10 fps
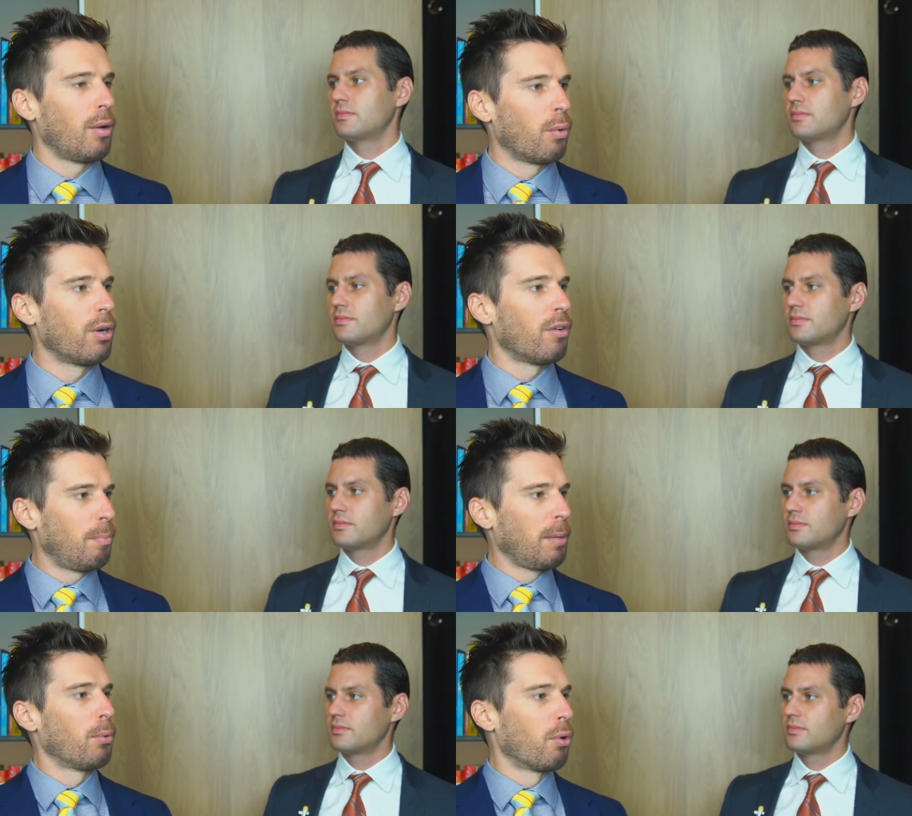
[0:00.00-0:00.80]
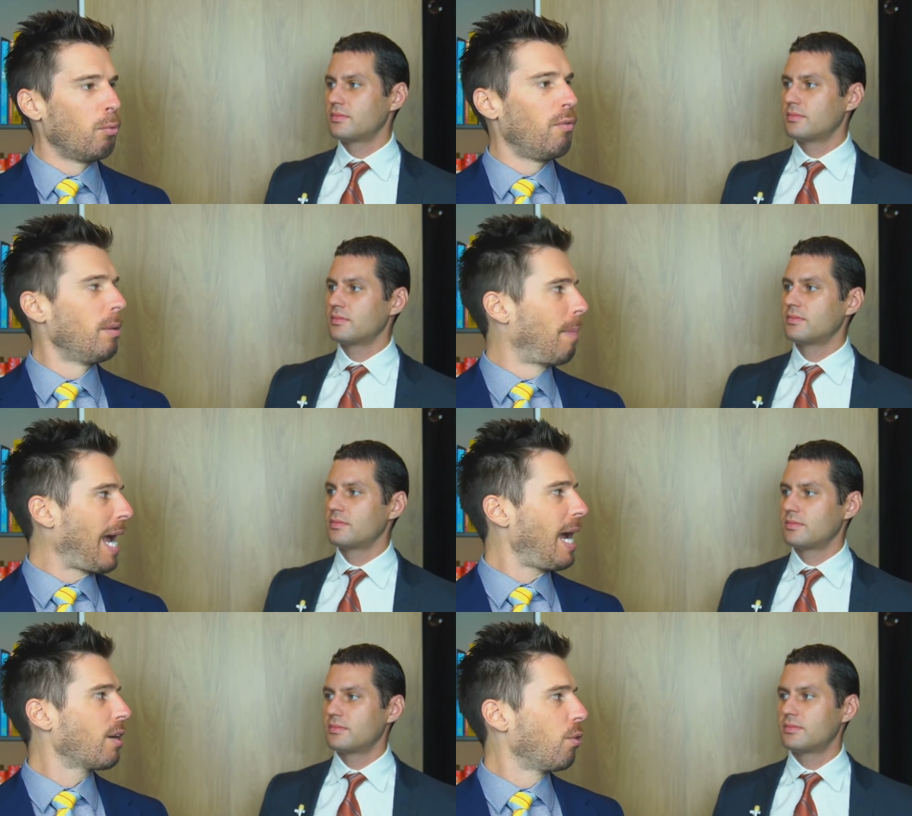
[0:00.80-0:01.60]
Speaker 1: I wonder if people are moving
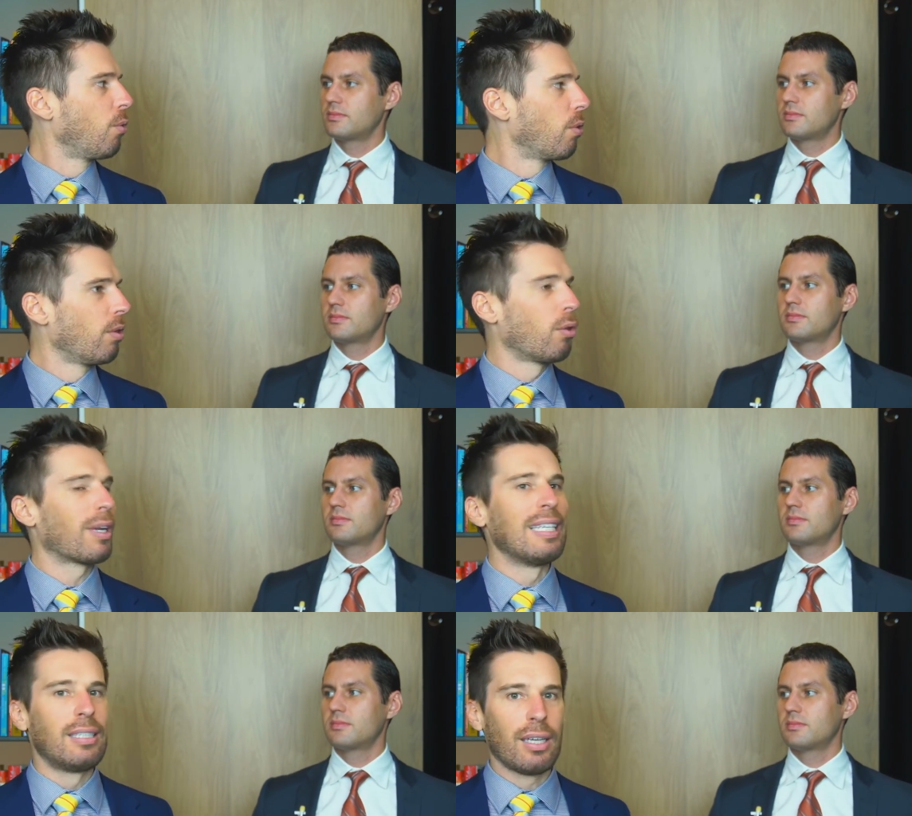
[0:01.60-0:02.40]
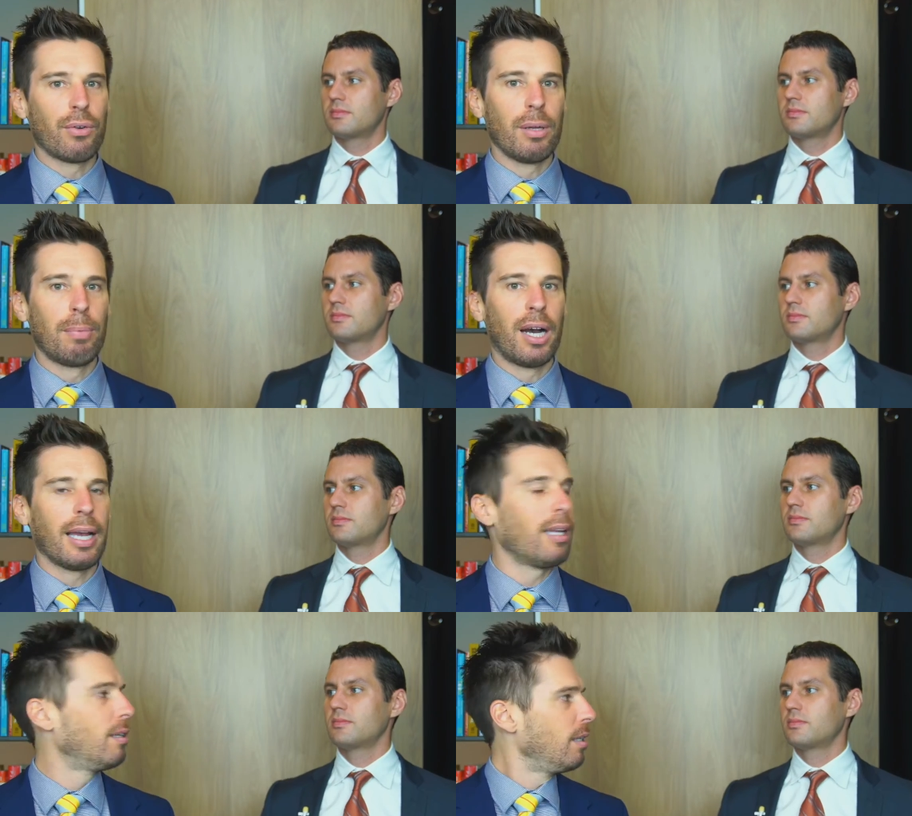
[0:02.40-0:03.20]
back or they're considering
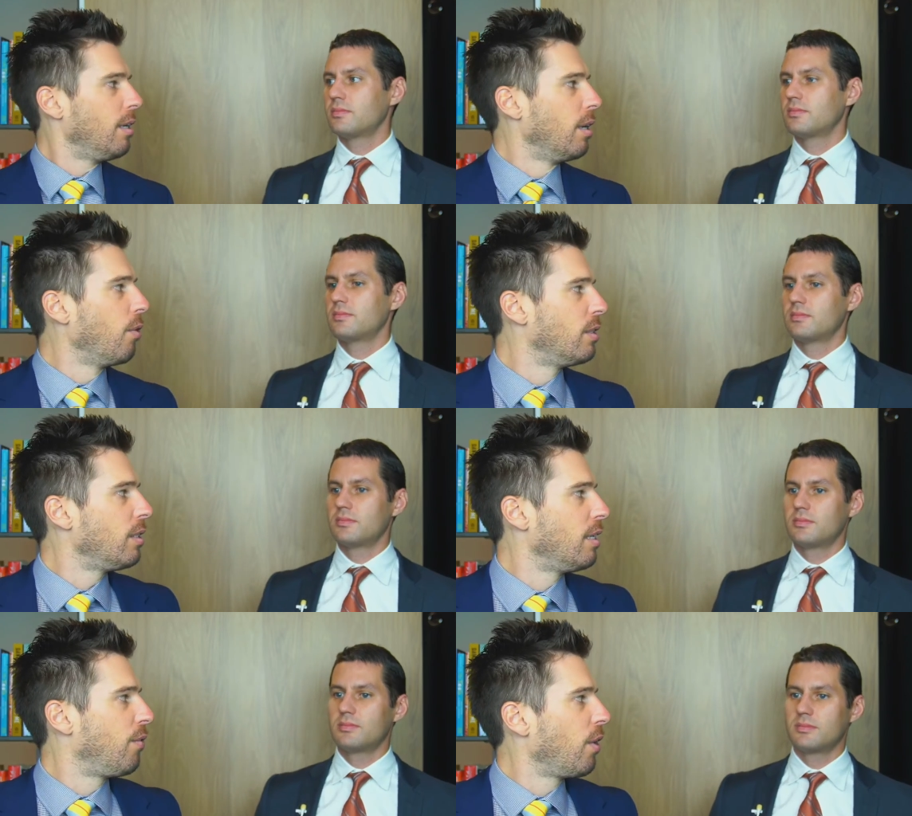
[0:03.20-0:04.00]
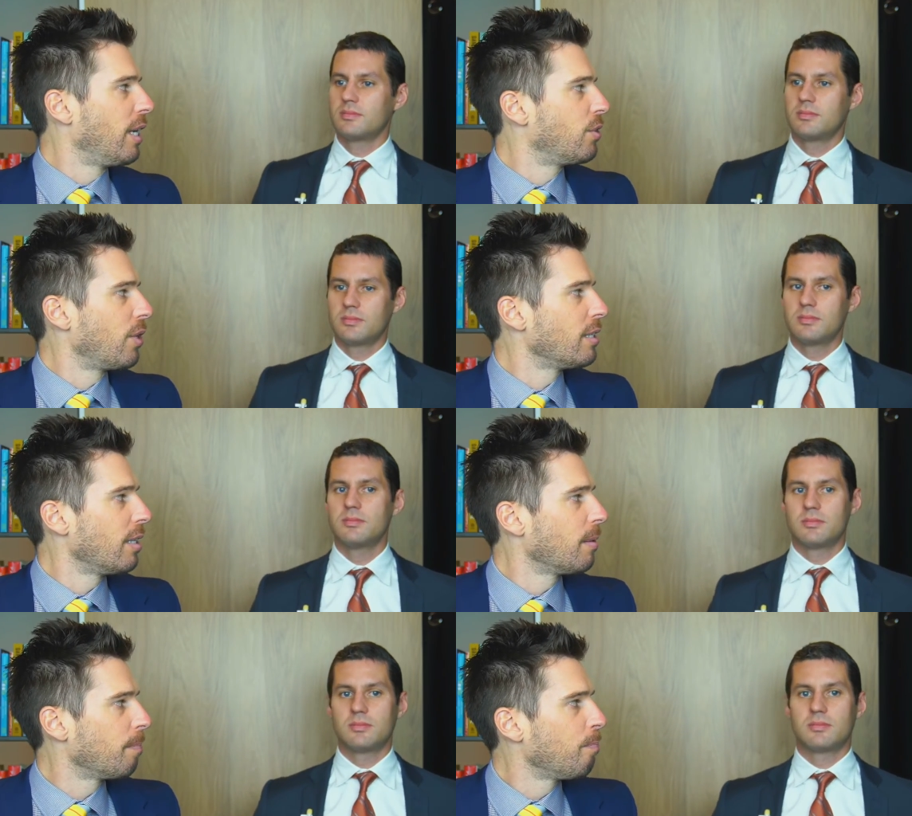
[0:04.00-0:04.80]
buying. You know, it's, it's very
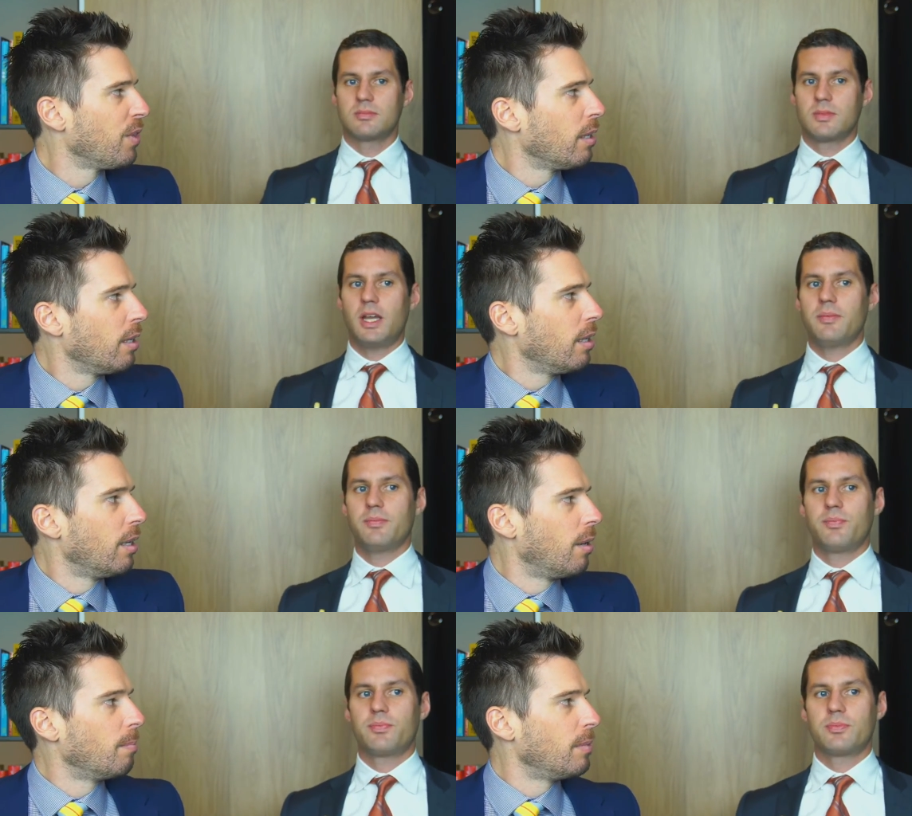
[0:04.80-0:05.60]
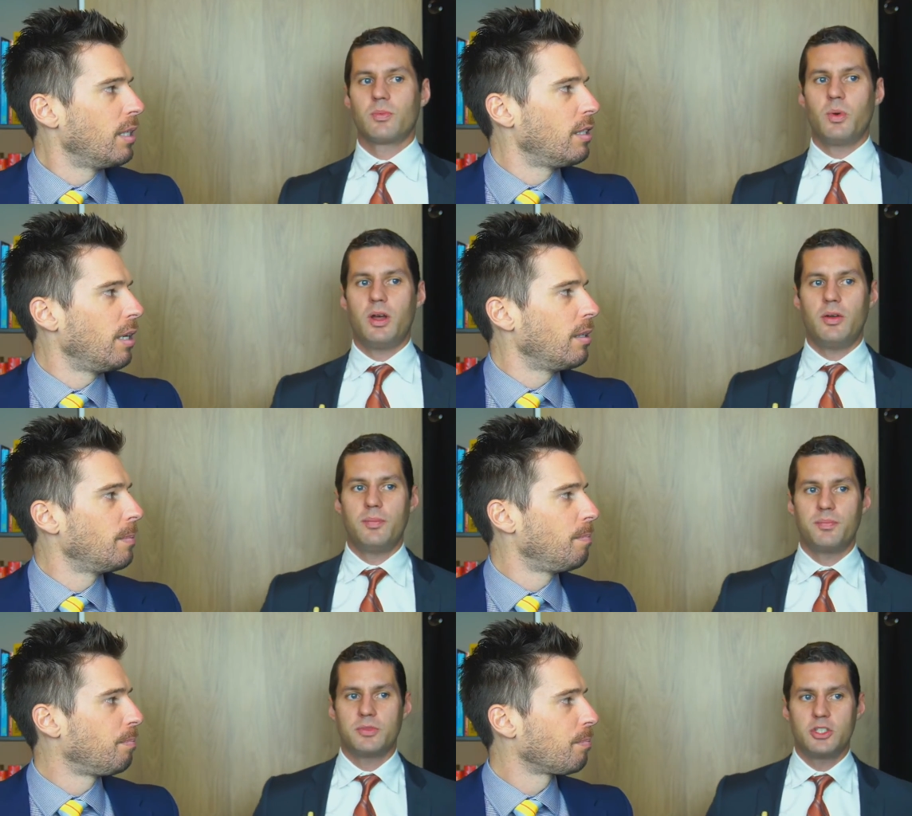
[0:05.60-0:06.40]
interesting. Yeah. You know.
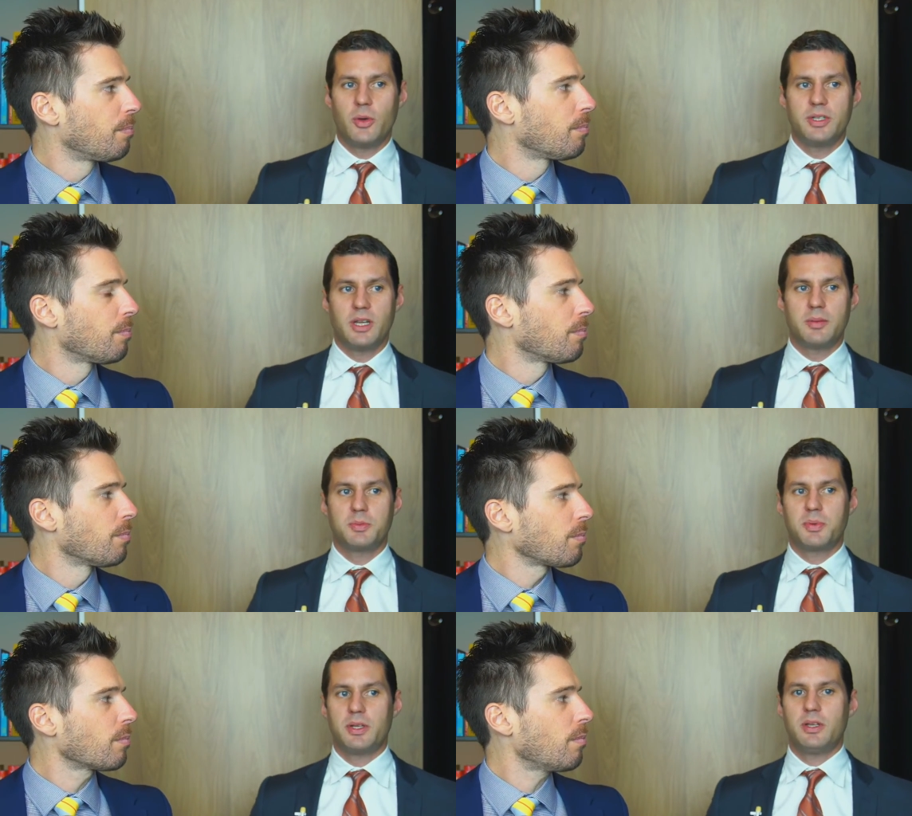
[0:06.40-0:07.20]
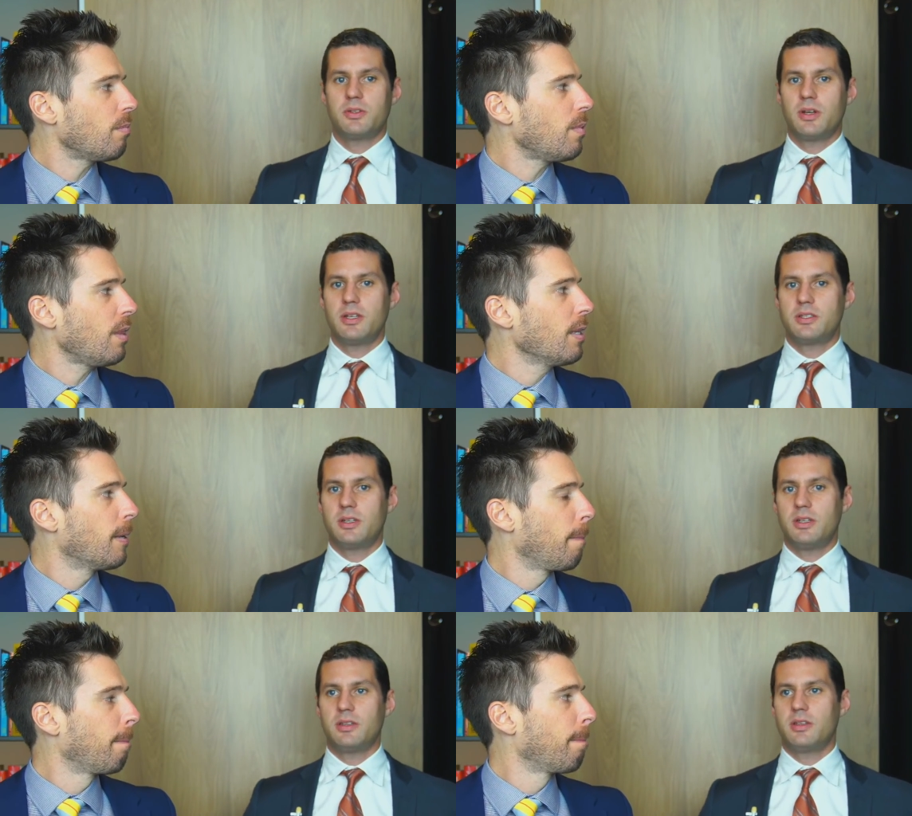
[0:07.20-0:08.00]
Speaker 2: well, showing time's pretty interesting, and